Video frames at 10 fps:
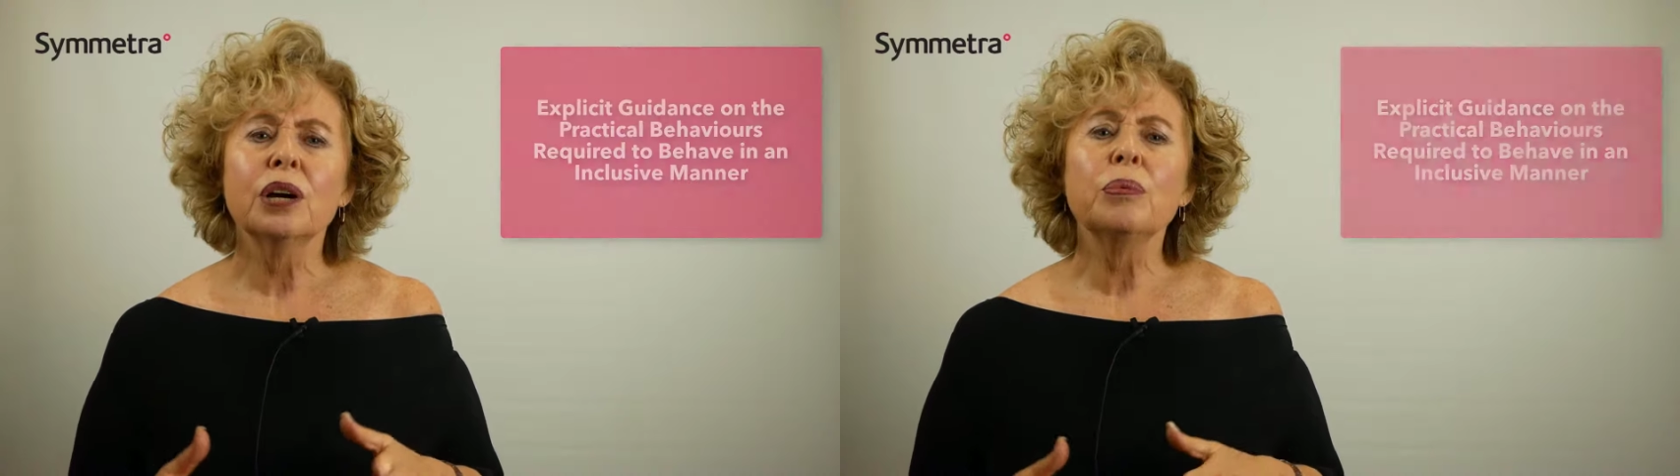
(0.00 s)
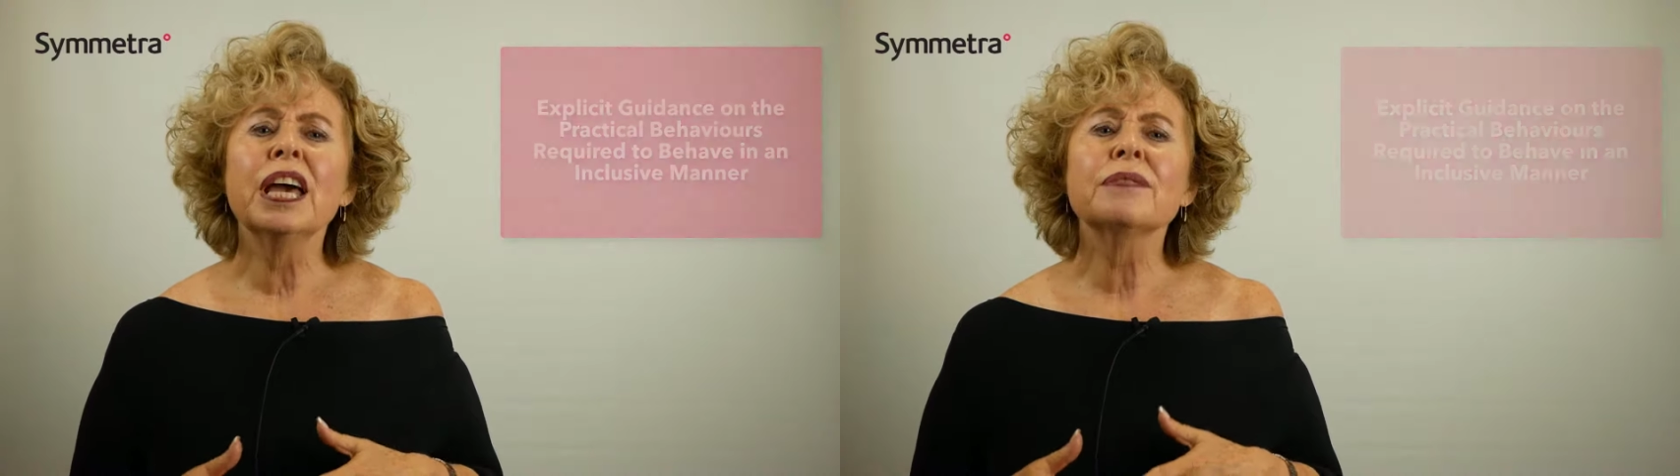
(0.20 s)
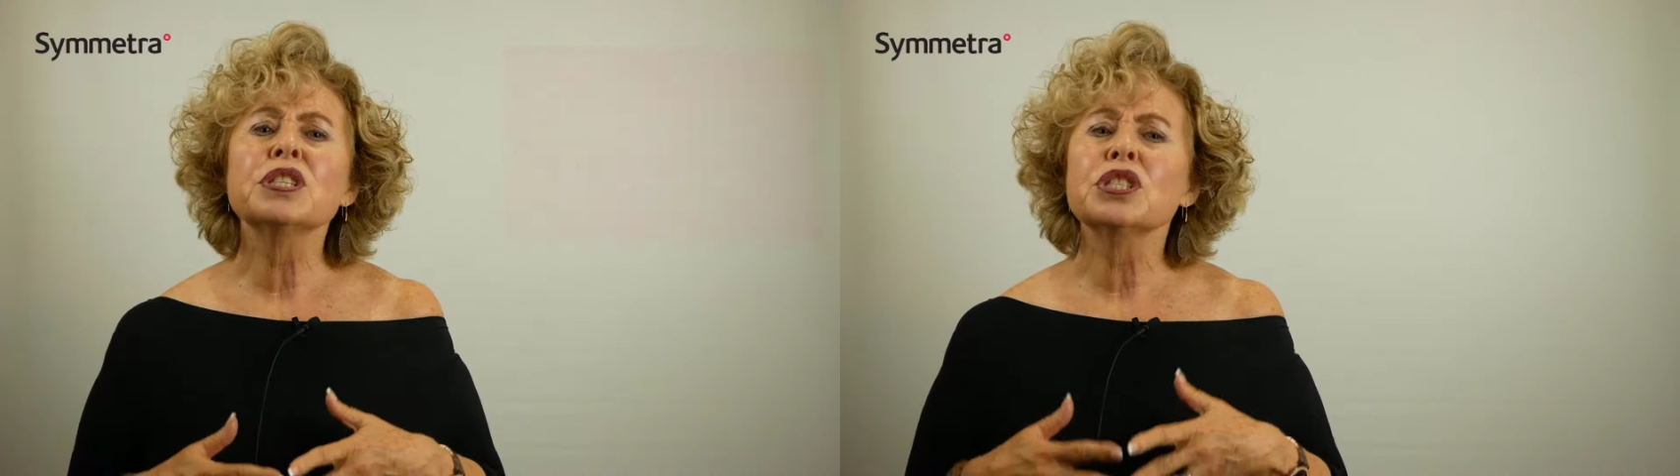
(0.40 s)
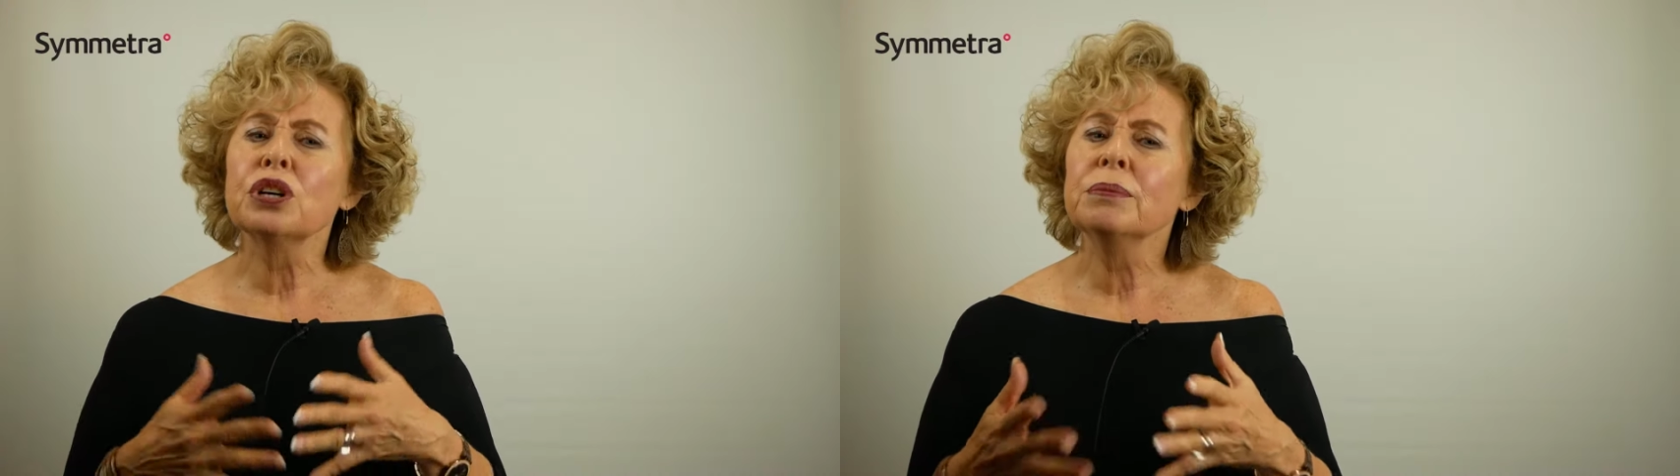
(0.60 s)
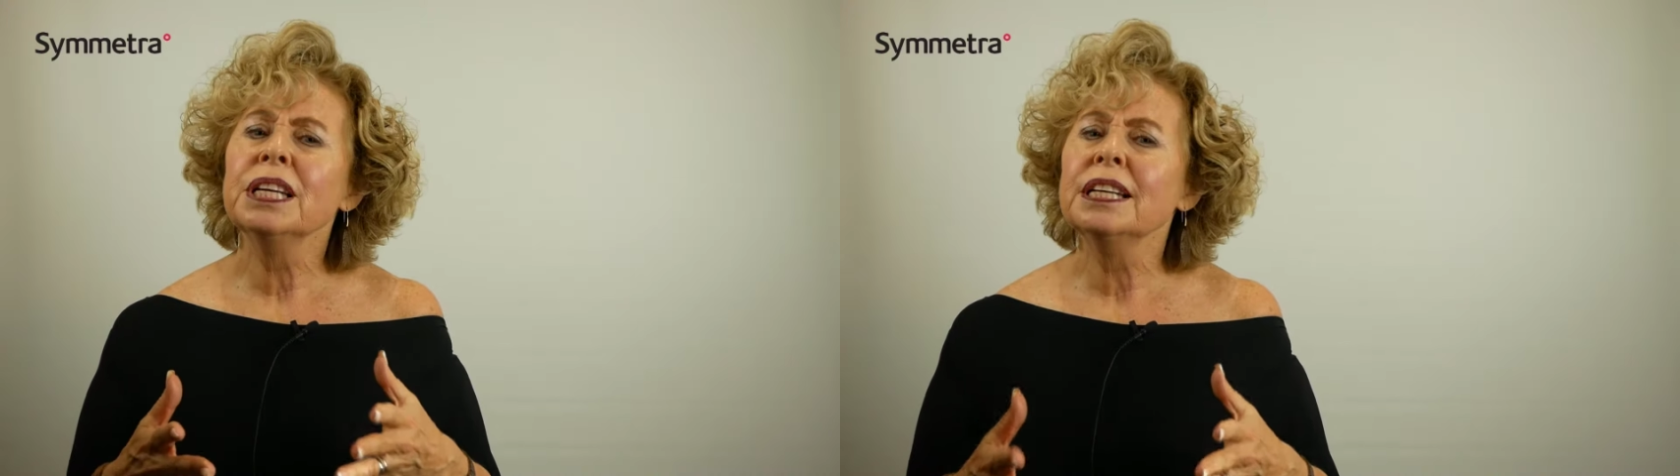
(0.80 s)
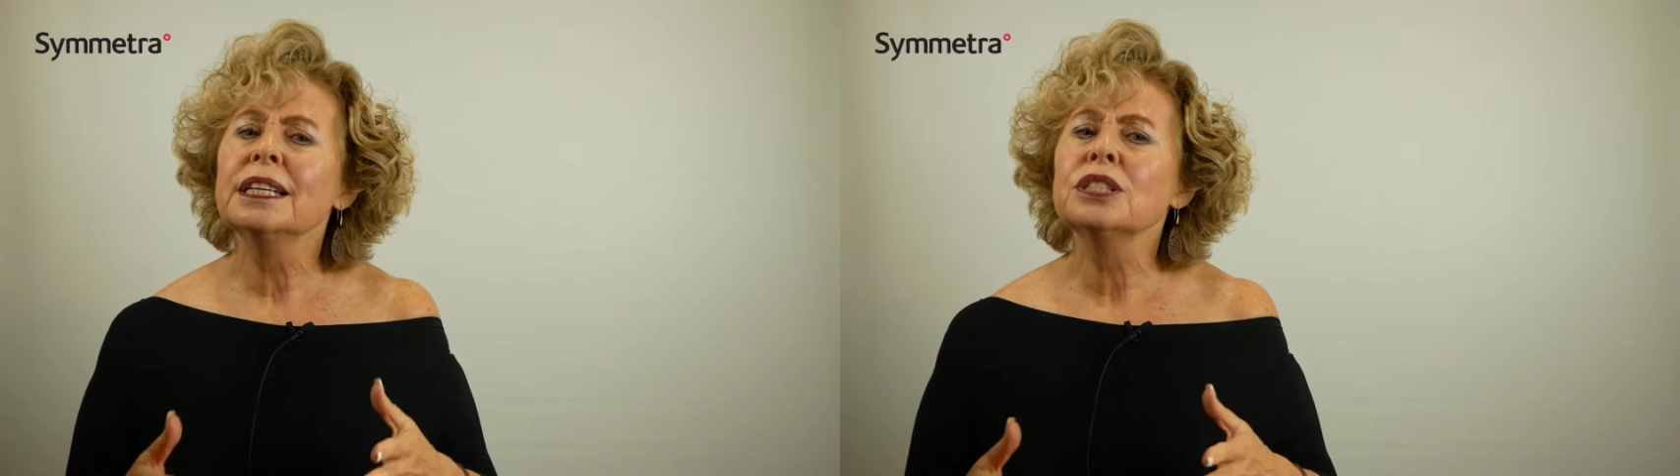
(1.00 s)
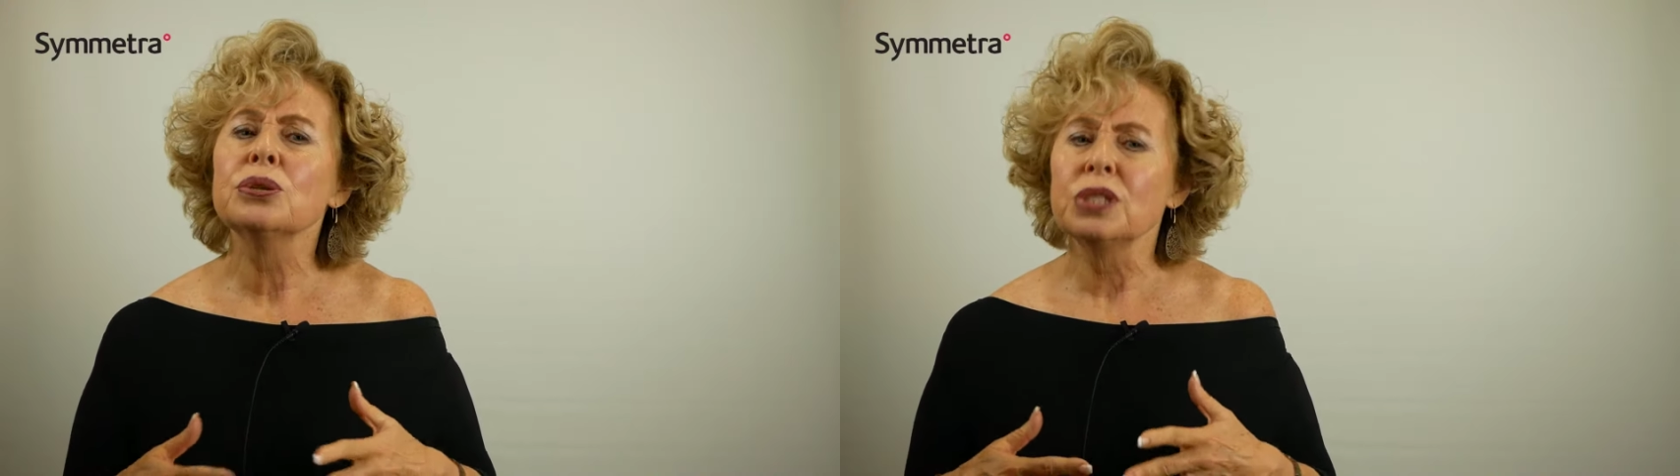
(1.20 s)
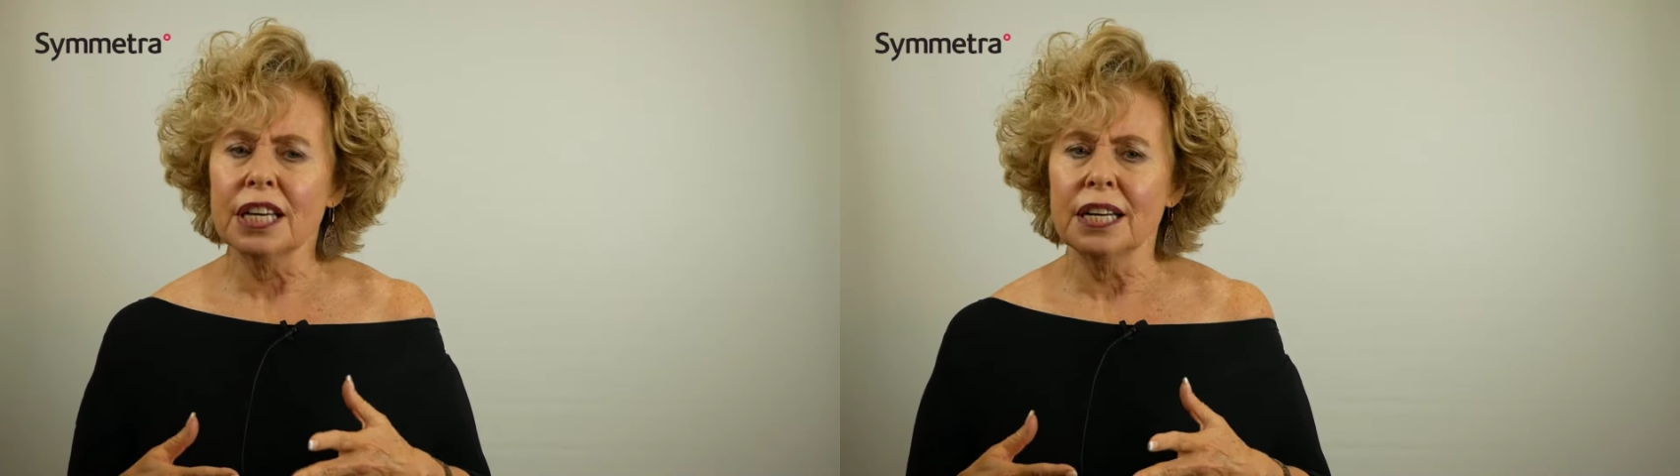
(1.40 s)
We have so many leaders who tell